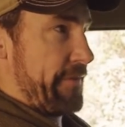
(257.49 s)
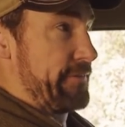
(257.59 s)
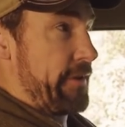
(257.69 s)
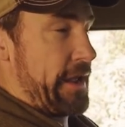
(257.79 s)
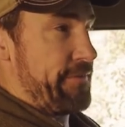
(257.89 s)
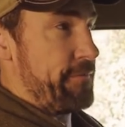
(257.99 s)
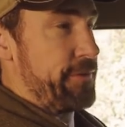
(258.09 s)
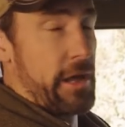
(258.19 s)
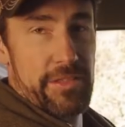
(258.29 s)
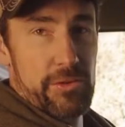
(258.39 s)
if the if I'm
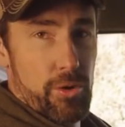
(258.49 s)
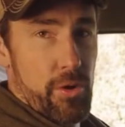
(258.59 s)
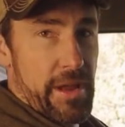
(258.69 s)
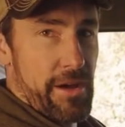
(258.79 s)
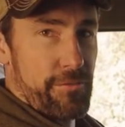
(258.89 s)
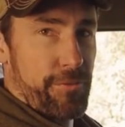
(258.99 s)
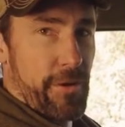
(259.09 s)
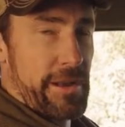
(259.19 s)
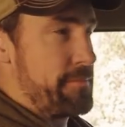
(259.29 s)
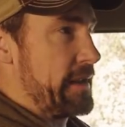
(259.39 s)
flying the drone out in
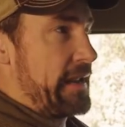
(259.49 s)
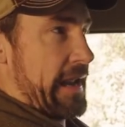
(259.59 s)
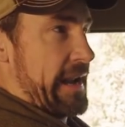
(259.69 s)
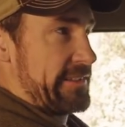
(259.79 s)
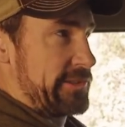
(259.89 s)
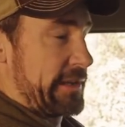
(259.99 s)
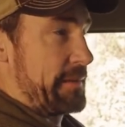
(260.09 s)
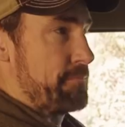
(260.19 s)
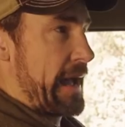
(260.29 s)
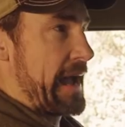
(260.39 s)
front of me and it's
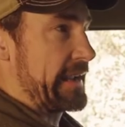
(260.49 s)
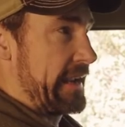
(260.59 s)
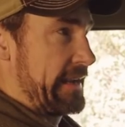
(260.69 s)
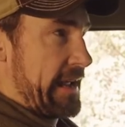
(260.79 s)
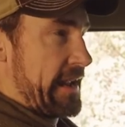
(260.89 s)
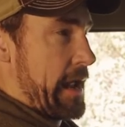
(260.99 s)
looking back and I